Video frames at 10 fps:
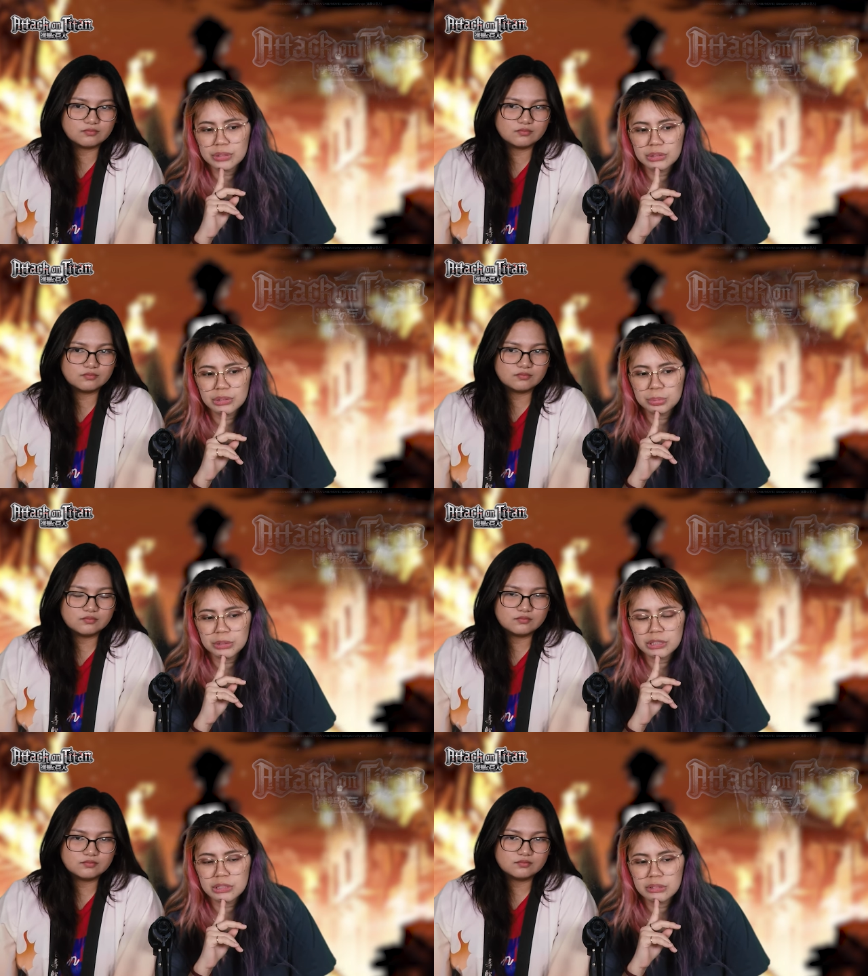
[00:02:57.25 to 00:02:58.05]
Speaker 1: So
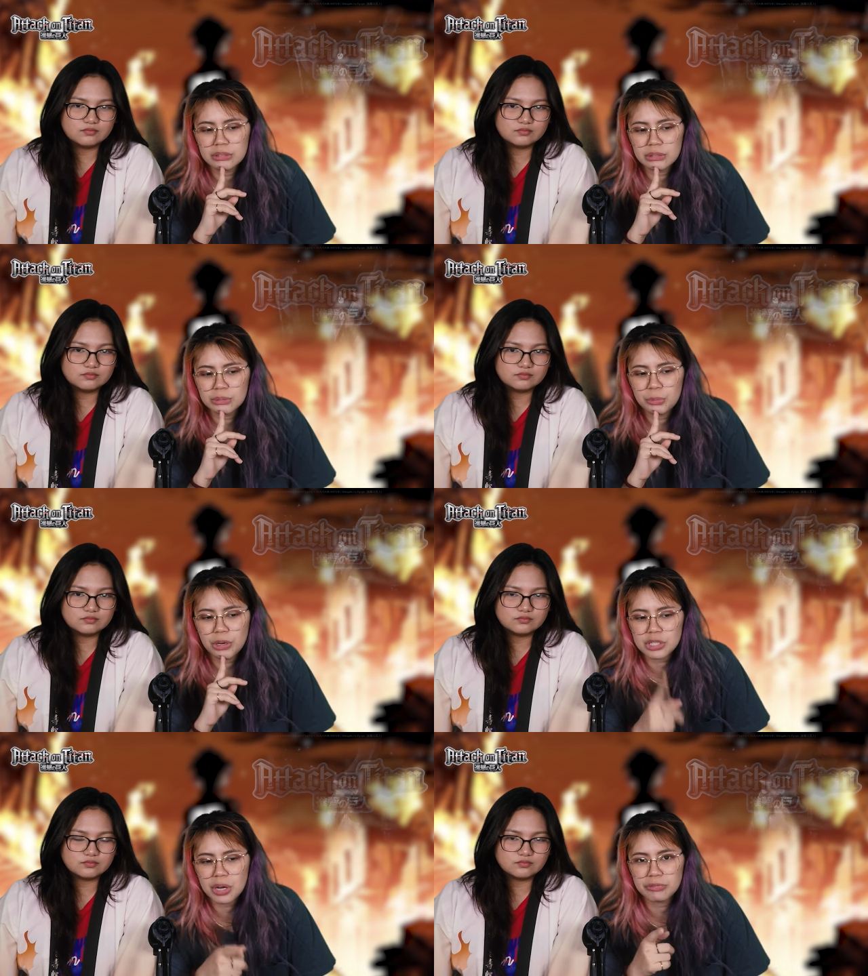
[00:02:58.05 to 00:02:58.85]
please
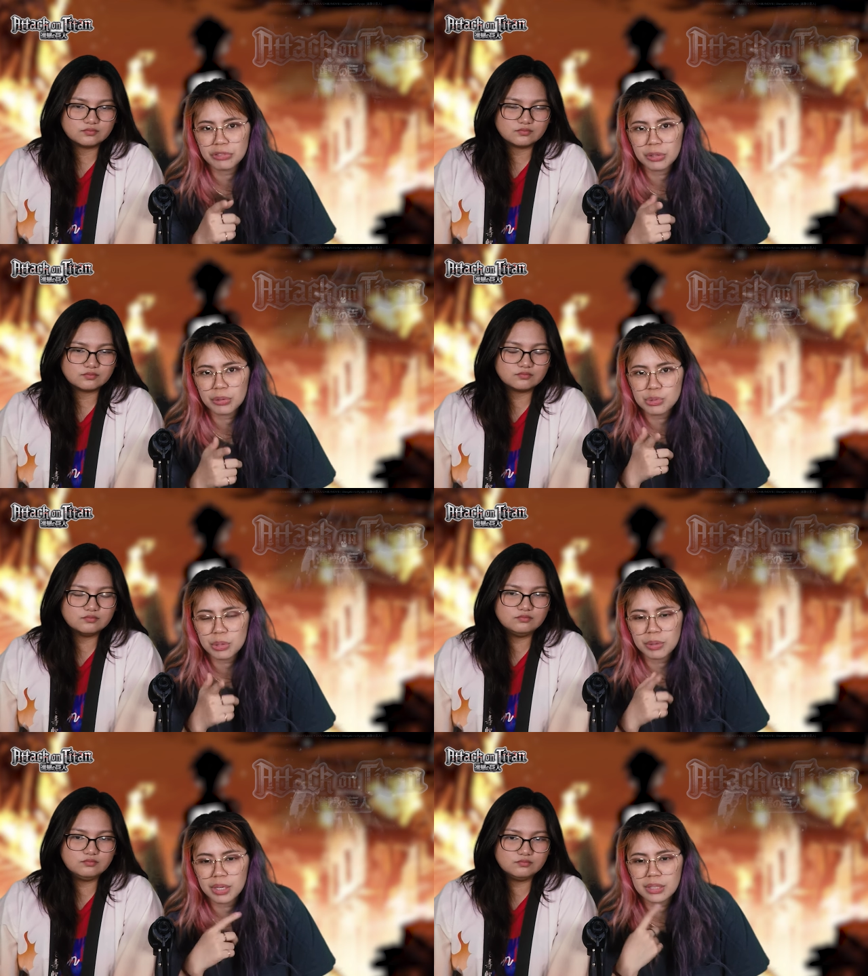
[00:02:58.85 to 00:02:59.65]
watch out for those when
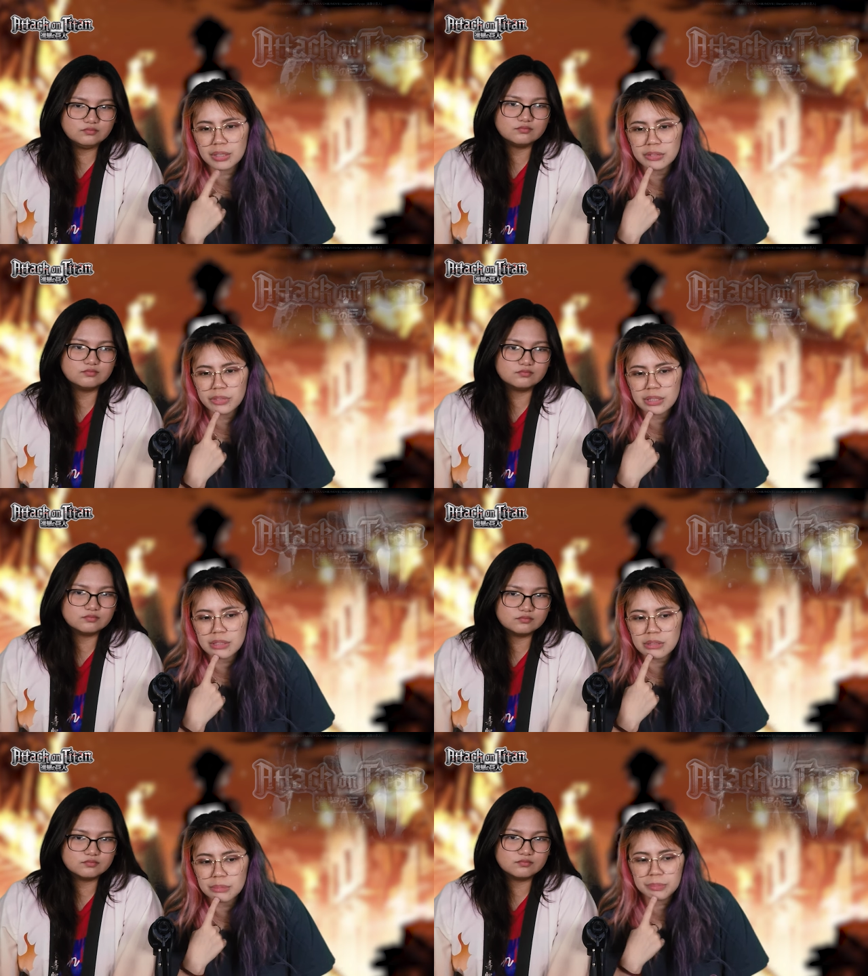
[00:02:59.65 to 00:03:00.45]
we release
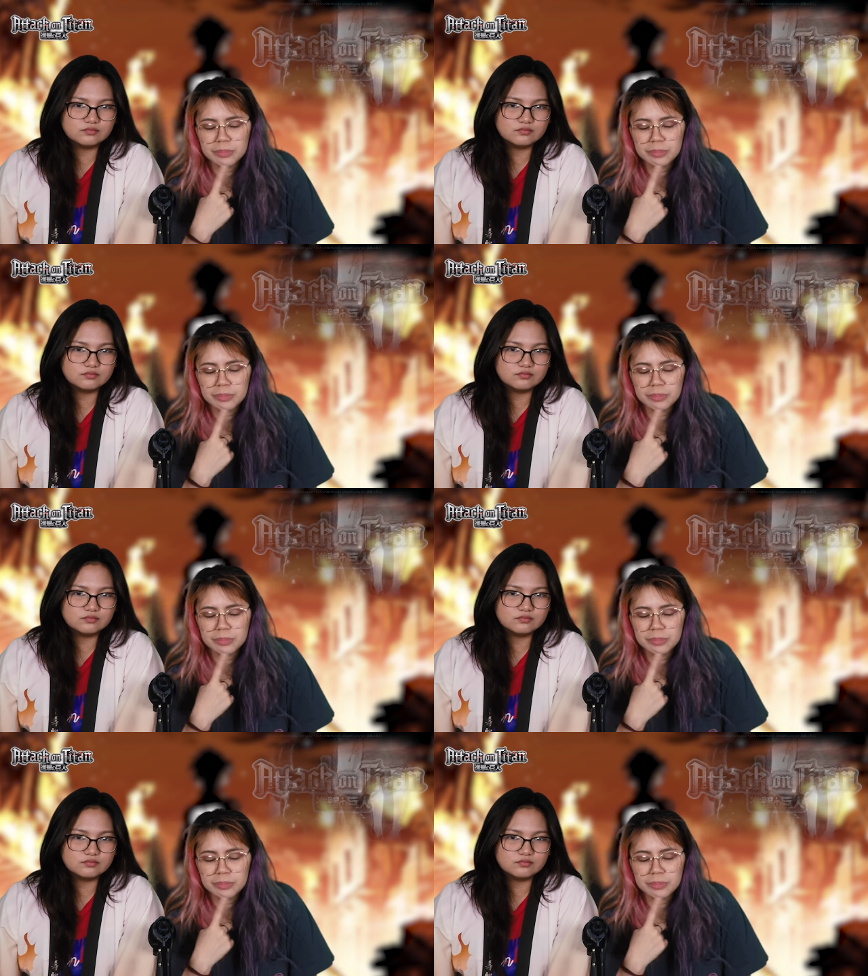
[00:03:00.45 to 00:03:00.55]
them.